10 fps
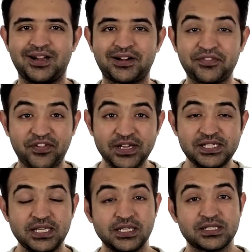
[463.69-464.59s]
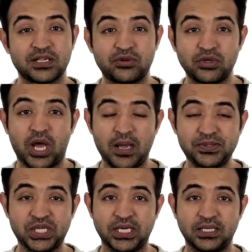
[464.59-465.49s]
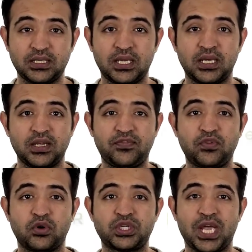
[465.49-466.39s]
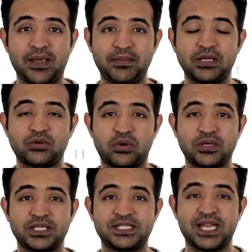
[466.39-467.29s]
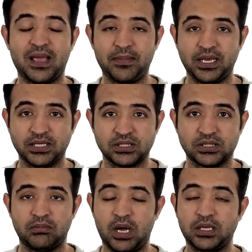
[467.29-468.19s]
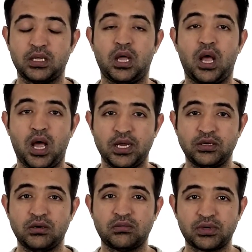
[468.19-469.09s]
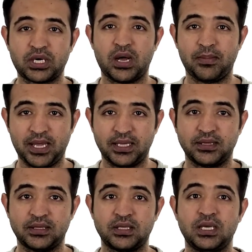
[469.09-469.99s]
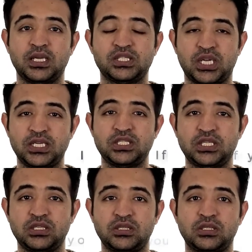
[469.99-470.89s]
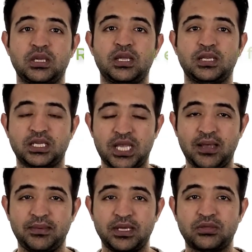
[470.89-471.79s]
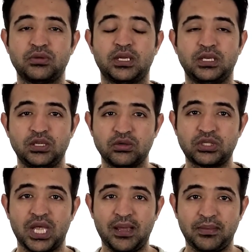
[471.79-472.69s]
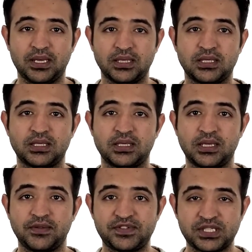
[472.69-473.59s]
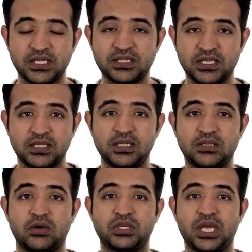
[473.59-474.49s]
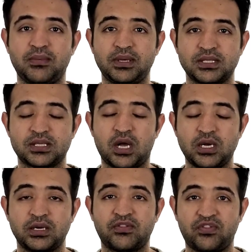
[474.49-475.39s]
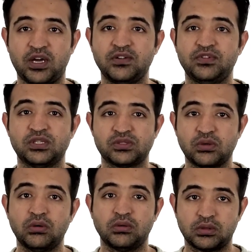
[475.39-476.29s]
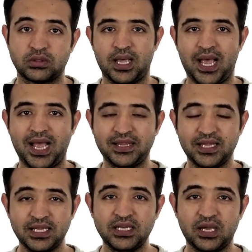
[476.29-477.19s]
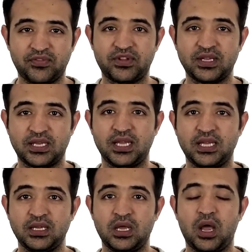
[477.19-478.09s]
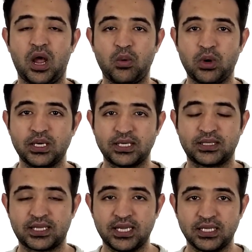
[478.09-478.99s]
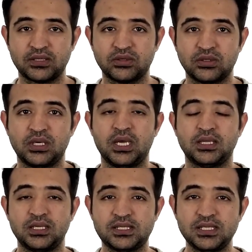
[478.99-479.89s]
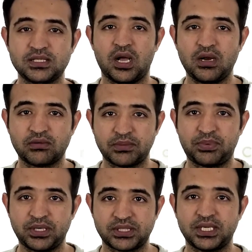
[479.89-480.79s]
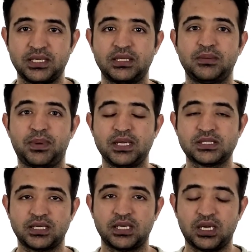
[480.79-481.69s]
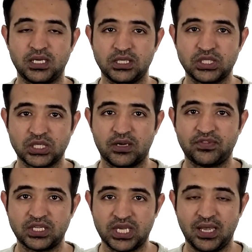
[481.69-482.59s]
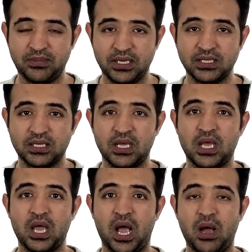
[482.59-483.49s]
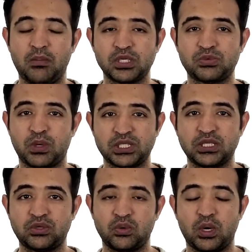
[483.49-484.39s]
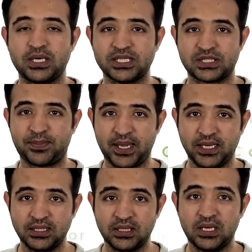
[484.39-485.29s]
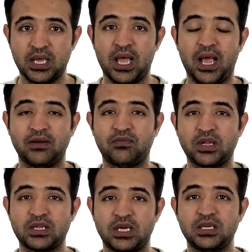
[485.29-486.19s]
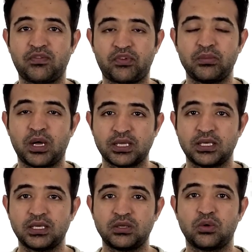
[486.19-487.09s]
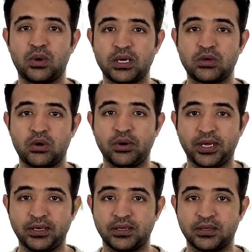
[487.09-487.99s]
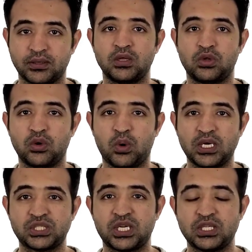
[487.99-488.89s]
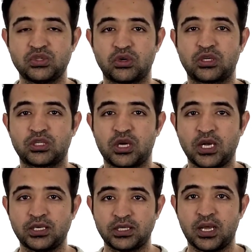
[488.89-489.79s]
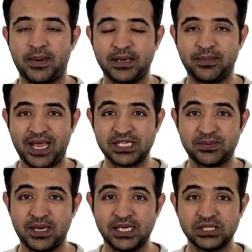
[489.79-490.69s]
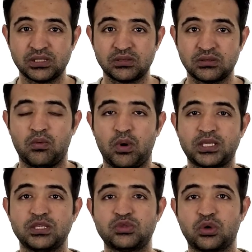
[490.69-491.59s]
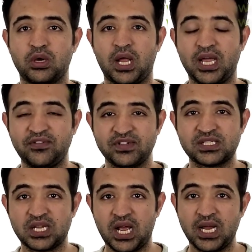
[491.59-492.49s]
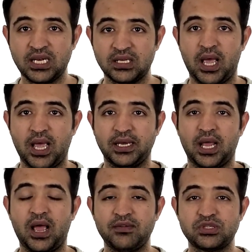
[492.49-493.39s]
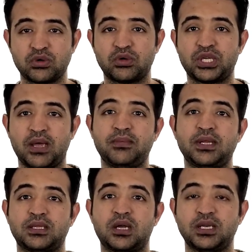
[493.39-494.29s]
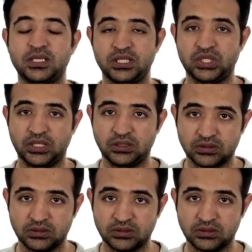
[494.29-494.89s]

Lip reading: Refacing is a good option if your cabinet door is damaged, but I don't recommend changing the cabinet to the new cabinet if certainly your cabinet is under 5 years old. At the end of the day, I want to tell you, this 100% depends on the condition of the cabinet, how much budget you want to spend, and what kind of remodeling you want to go in. Do you want to change your countertop and backsplash? What is your lifestyle, and how is your cabinet condition?